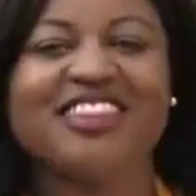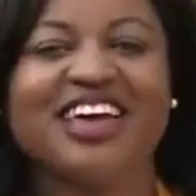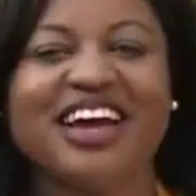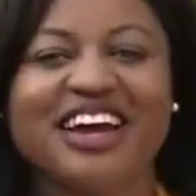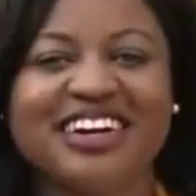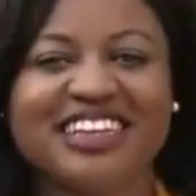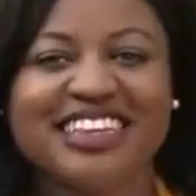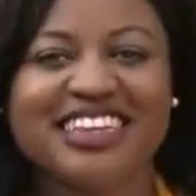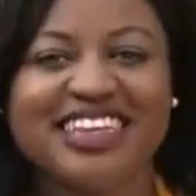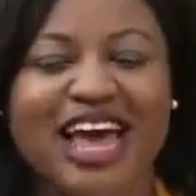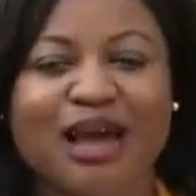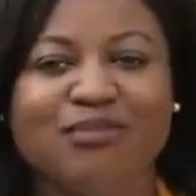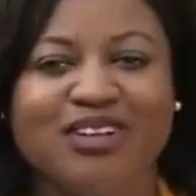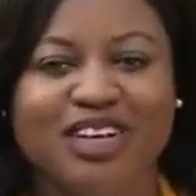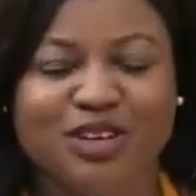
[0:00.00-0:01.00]
Hi there,
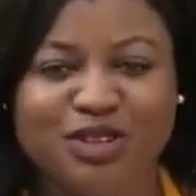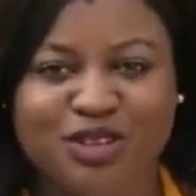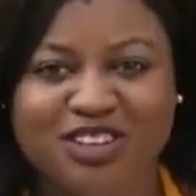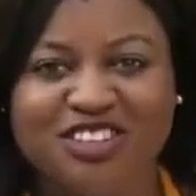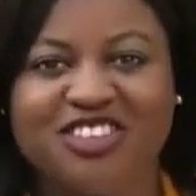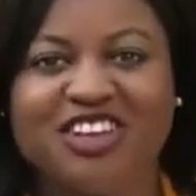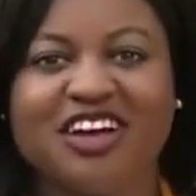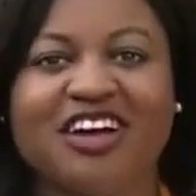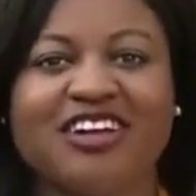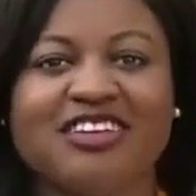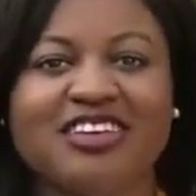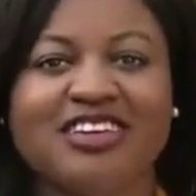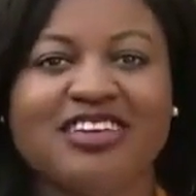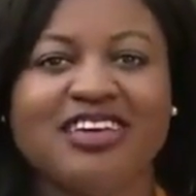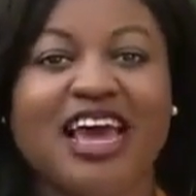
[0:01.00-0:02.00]
I'm Deidre
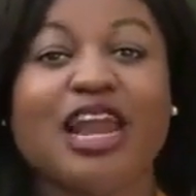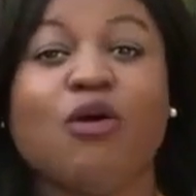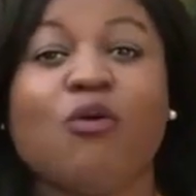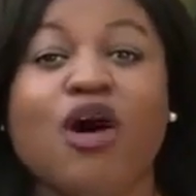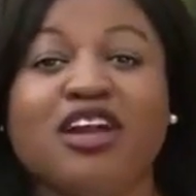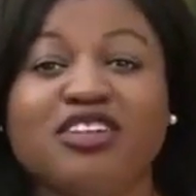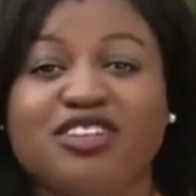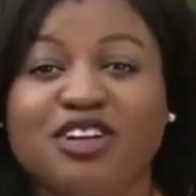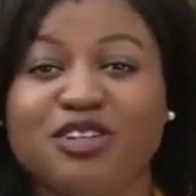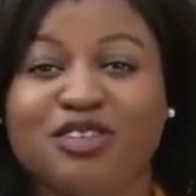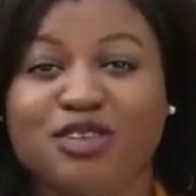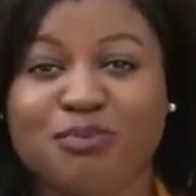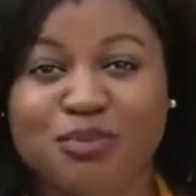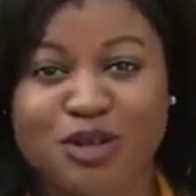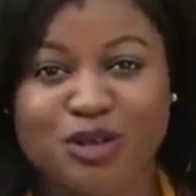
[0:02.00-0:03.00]
DeJear. You may
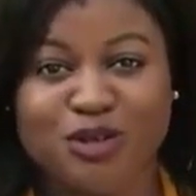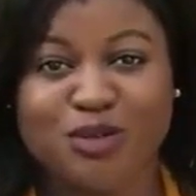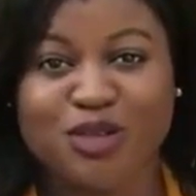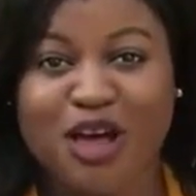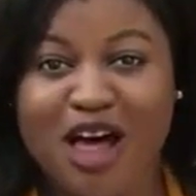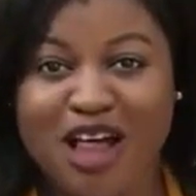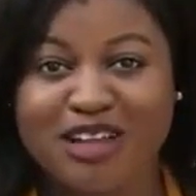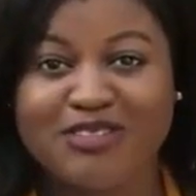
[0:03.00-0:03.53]
know her name.